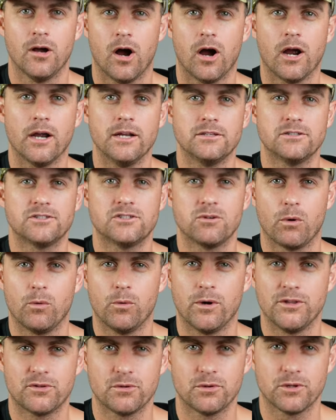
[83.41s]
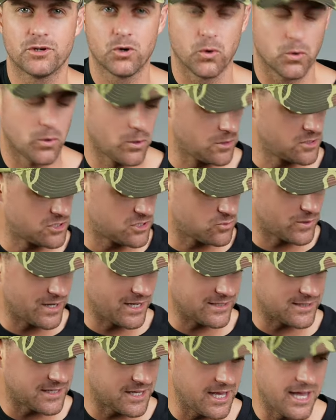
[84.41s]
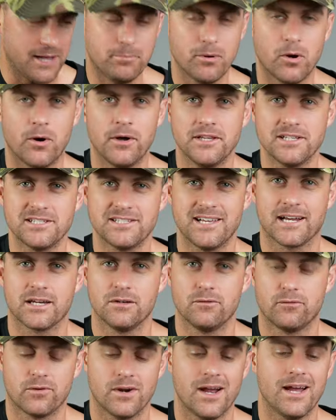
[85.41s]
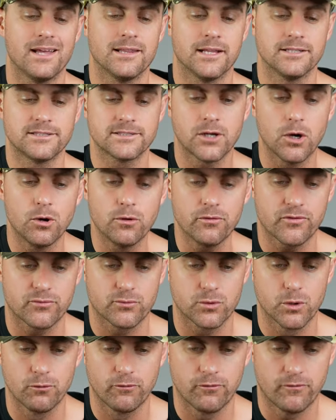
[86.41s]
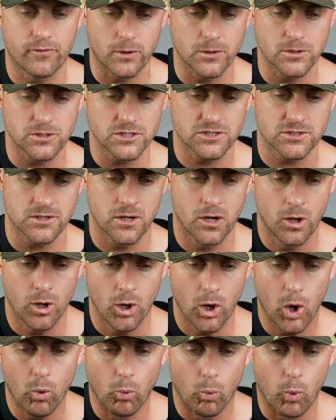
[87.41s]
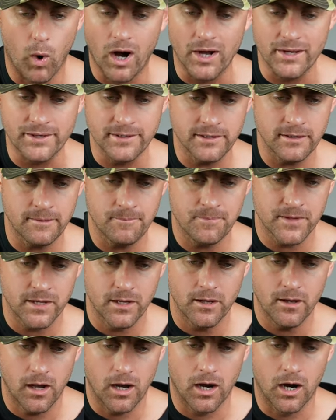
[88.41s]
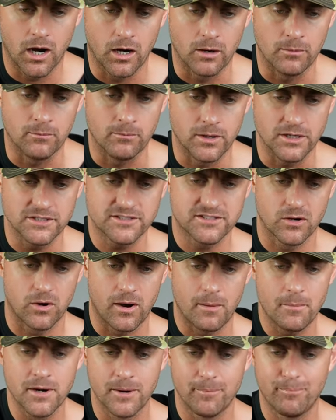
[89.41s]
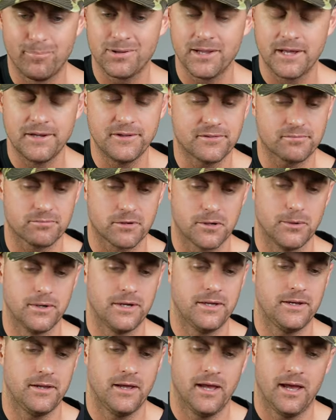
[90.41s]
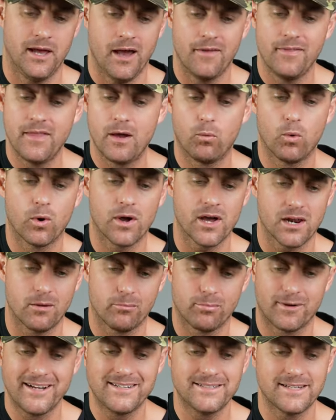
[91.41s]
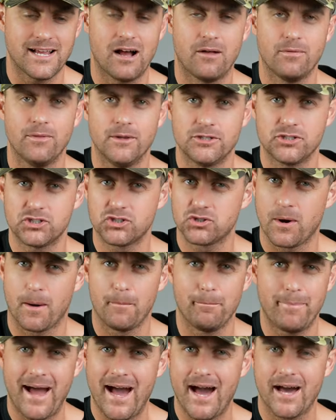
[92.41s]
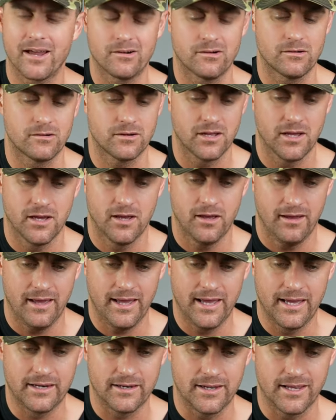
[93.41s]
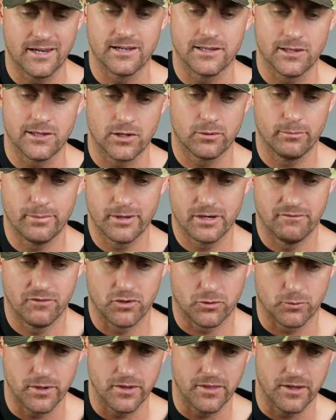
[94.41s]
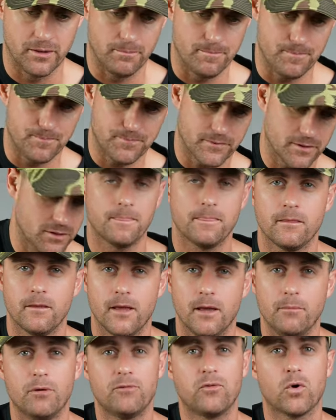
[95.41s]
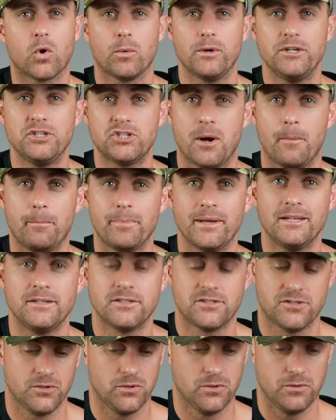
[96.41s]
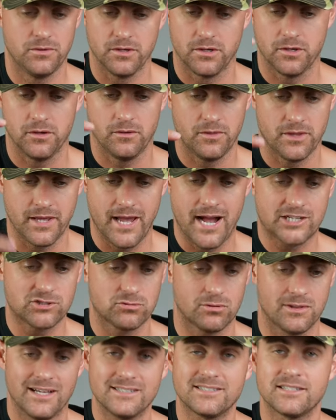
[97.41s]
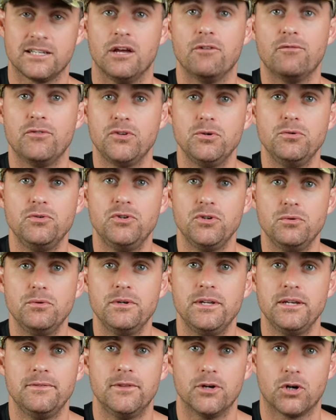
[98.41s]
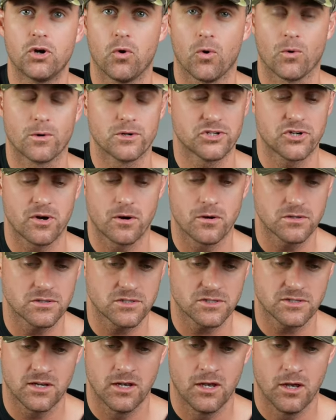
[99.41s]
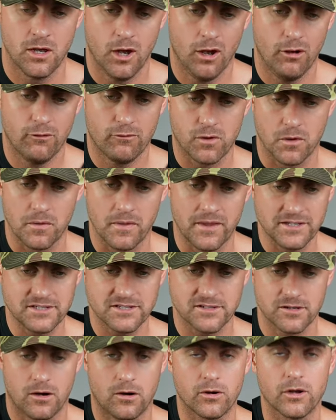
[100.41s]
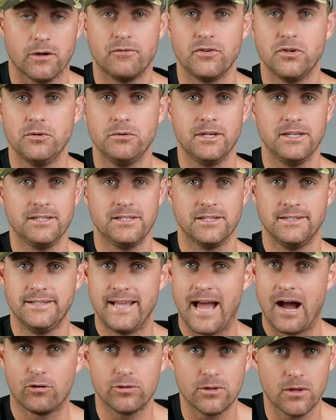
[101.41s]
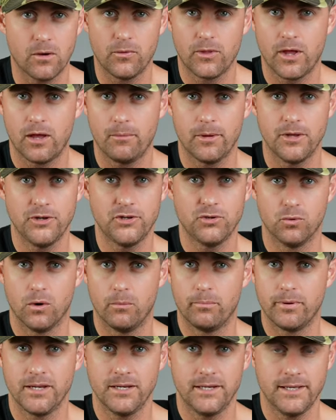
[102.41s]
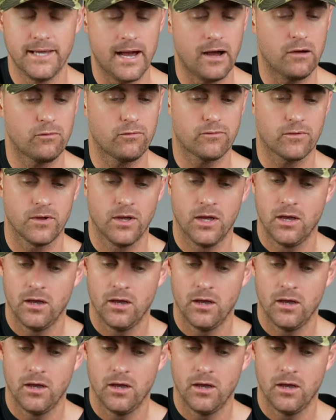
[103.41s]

All right, so we went through the chords, we got the capo on the second fret. Let's go through verse one. So I'm going to play through it, and then we'll kind of break down the strum pattern and a little bit of the rhythm. And before we jump into the actual lesson, if you do need the chord charts for this song, if you need to download them into a PDF,